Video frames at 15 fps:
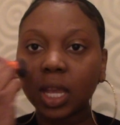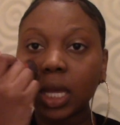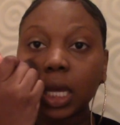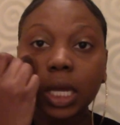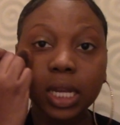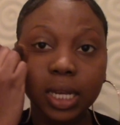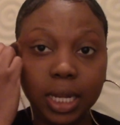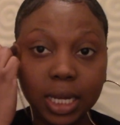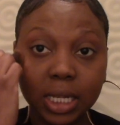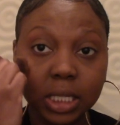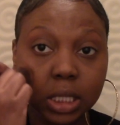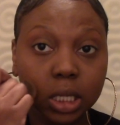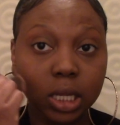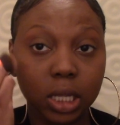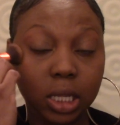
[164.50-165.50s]
It does
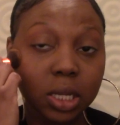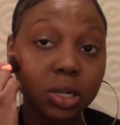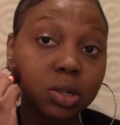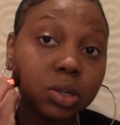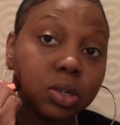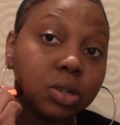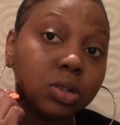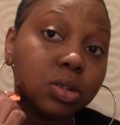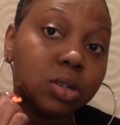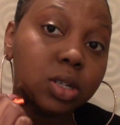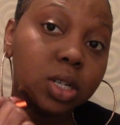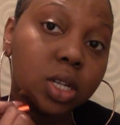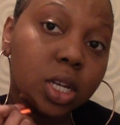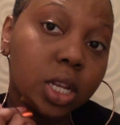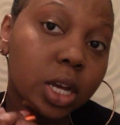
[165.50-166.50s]
look a little,
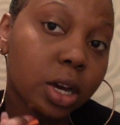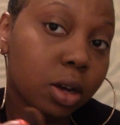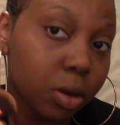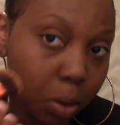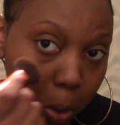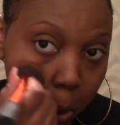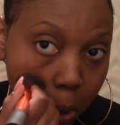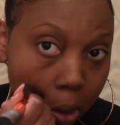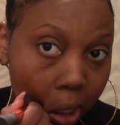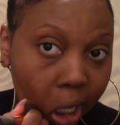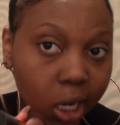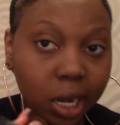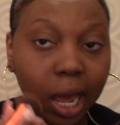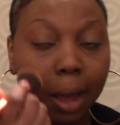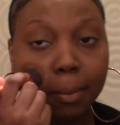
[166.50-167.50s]
you know,
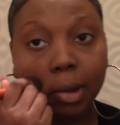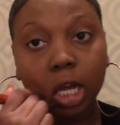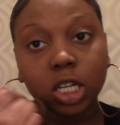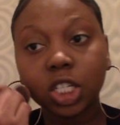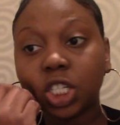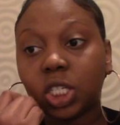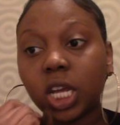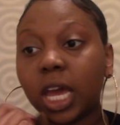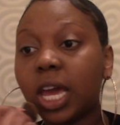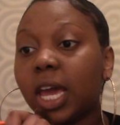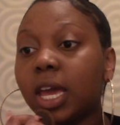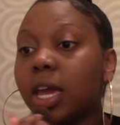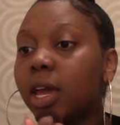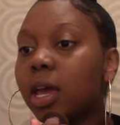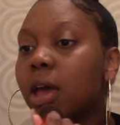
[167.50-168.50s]
like not my
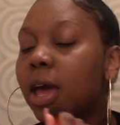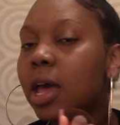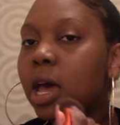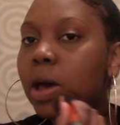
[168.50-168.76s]
shade.